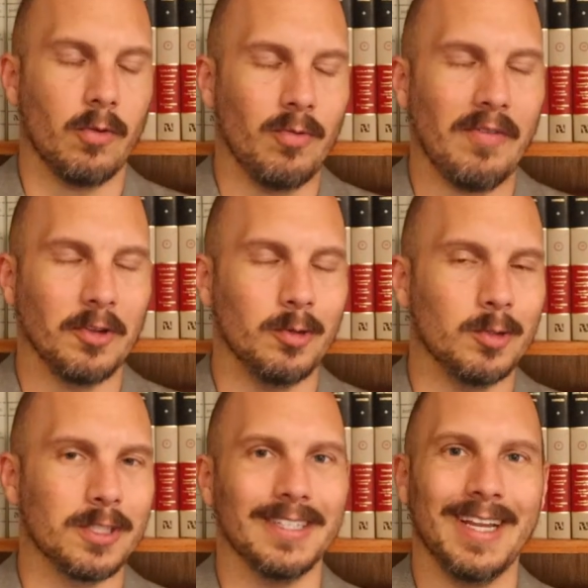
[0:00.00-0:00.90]

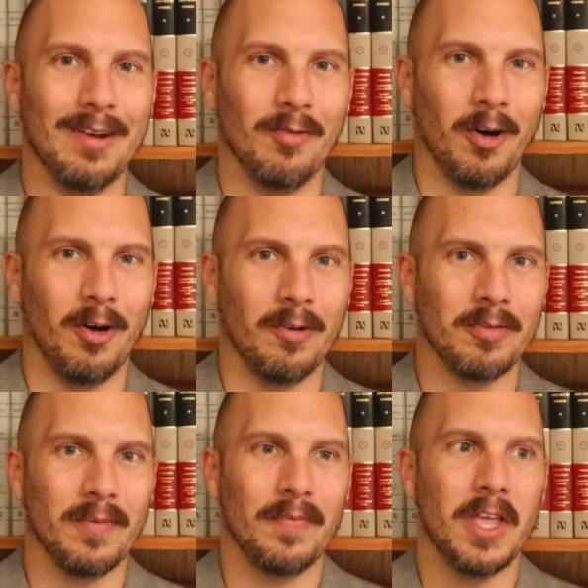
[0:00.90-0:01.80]
Revolution
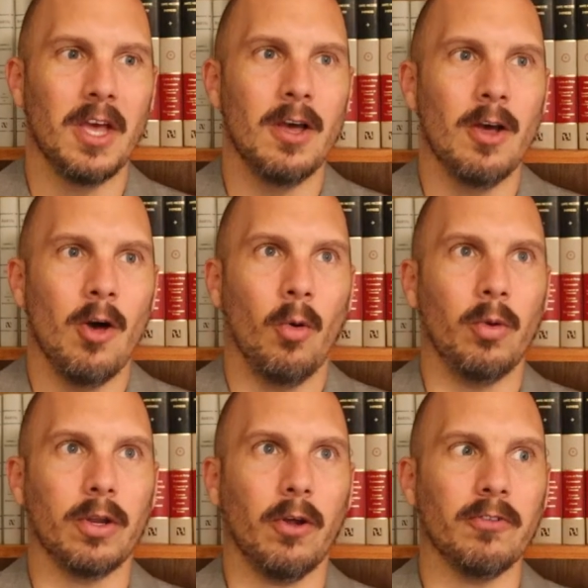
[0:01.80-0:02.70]
involve?
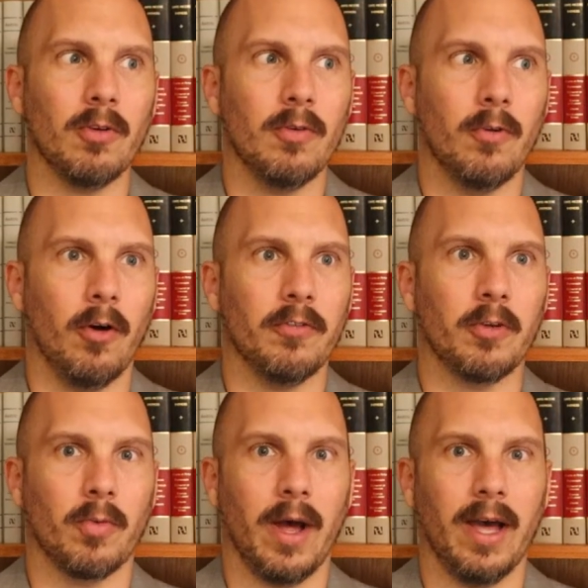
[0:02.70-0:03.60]
Well, it also involves
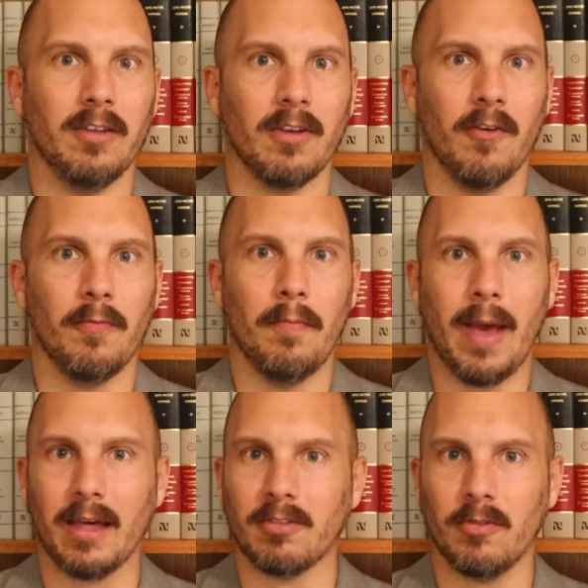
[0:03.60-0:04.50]
the rise of
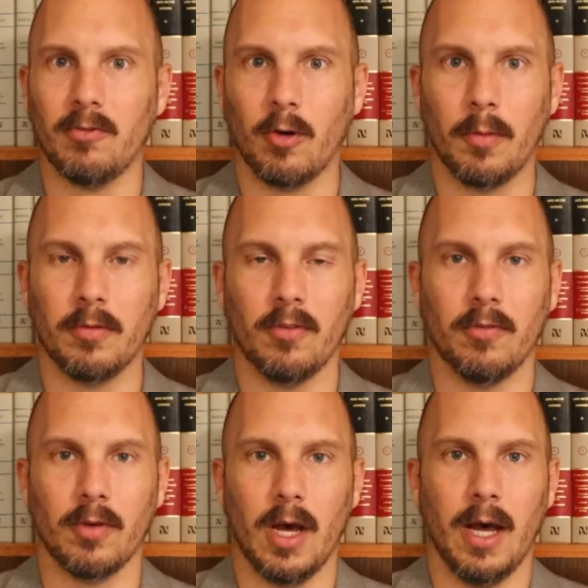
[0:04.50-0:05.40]
massive forms
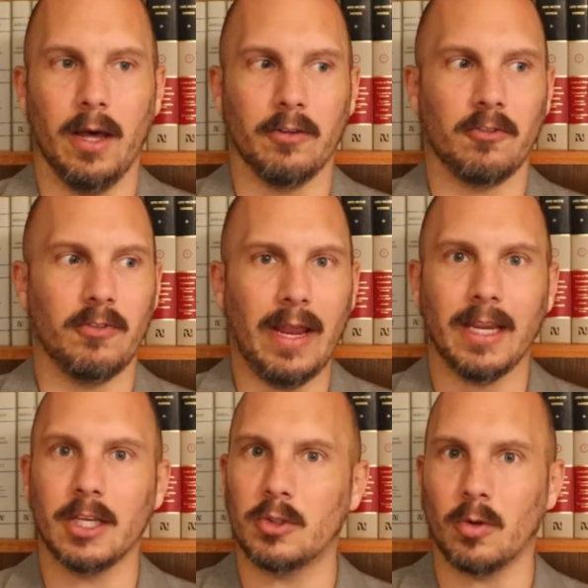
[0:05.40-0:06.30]
of
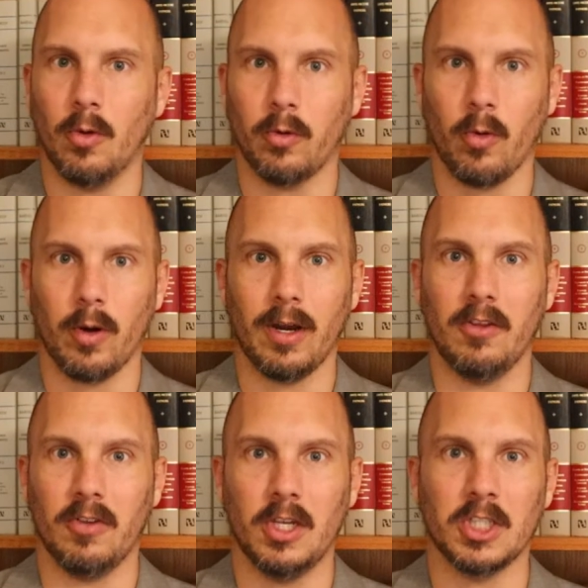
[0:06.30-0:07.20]
state-controlled
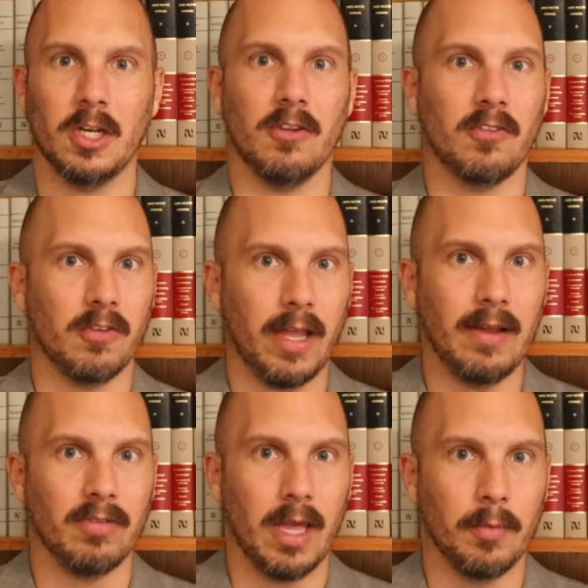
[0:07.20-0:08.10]
organization and
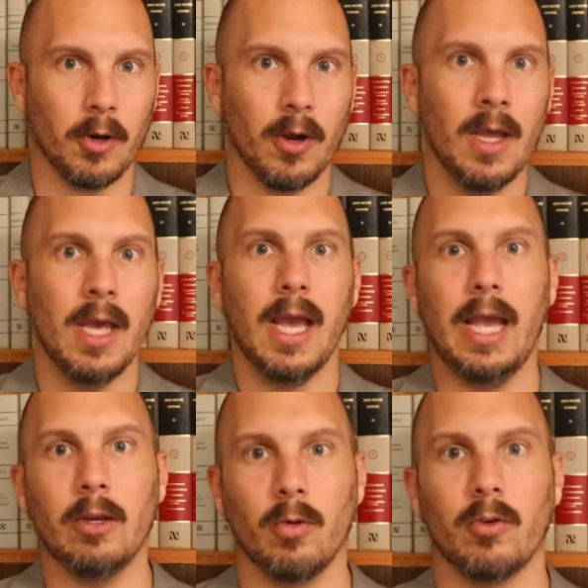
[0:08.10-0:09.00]
slave labor
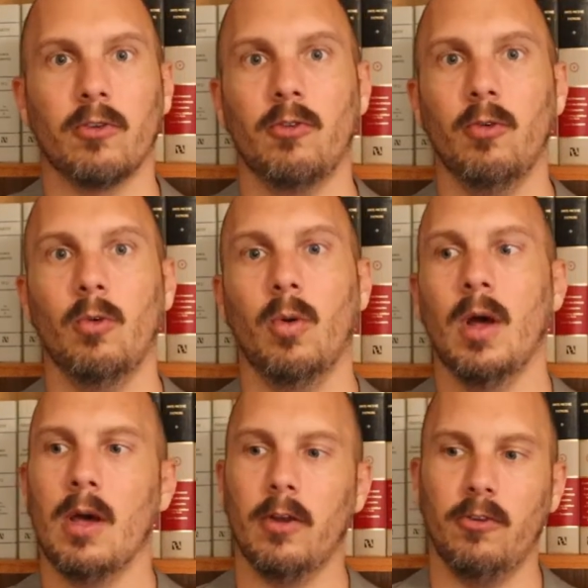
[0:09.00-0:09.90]
in order
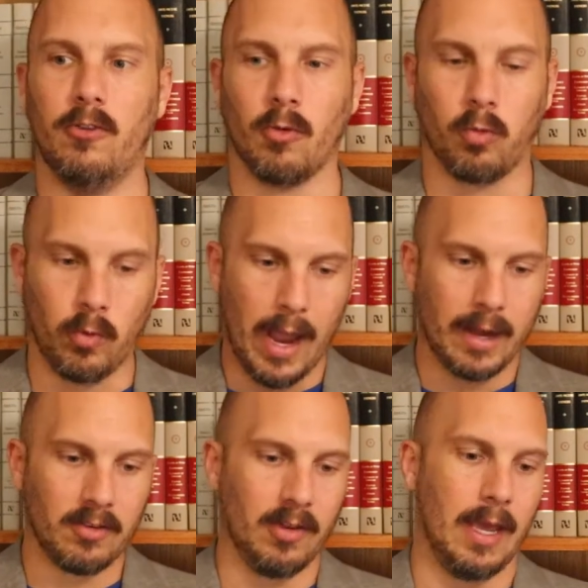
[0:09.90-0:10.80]
to
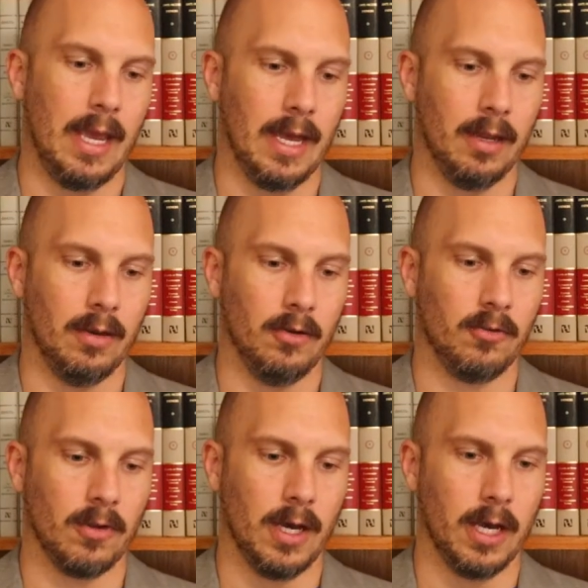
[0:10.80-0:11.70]
direct
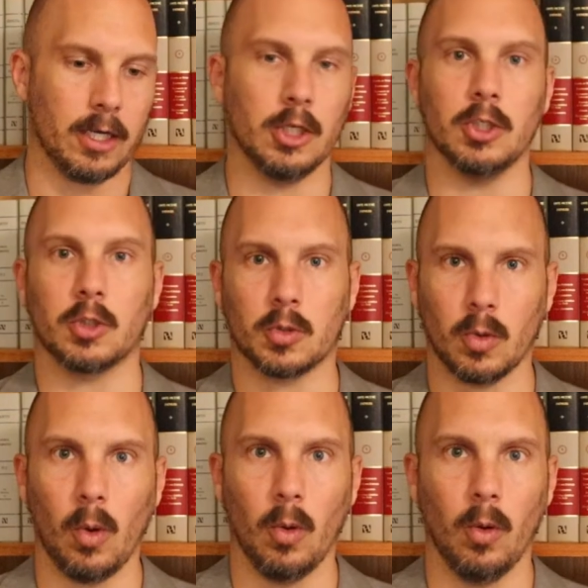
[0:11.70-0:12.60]
and
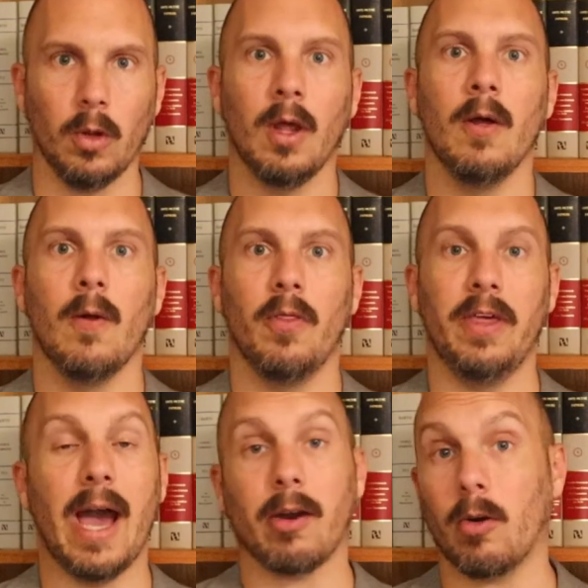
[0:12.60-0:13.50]
control
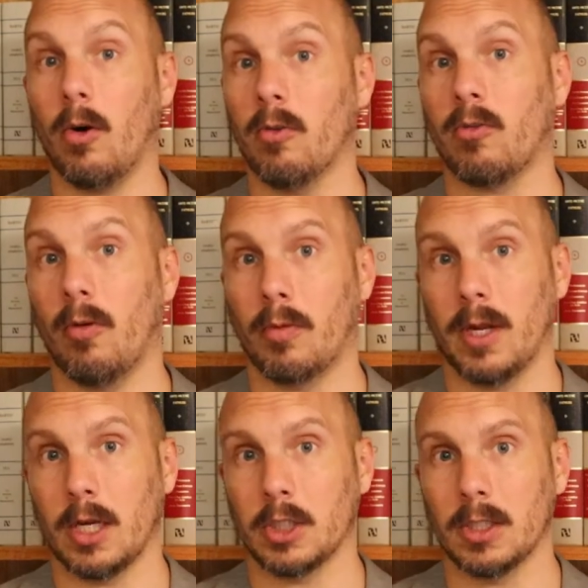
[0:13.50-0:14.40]
the agricultural
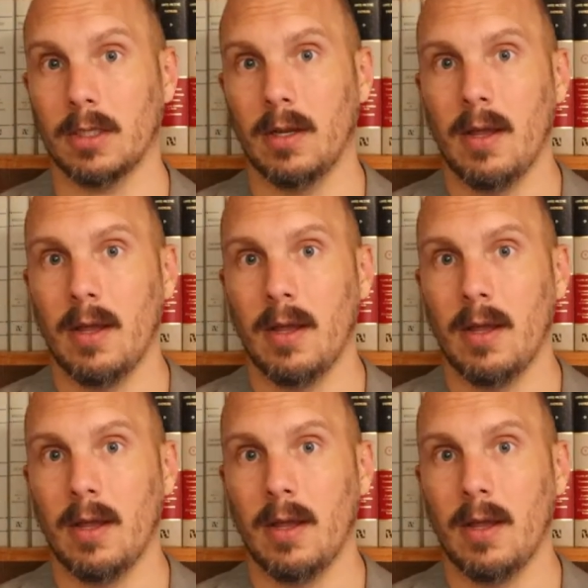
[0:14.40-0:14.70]
production.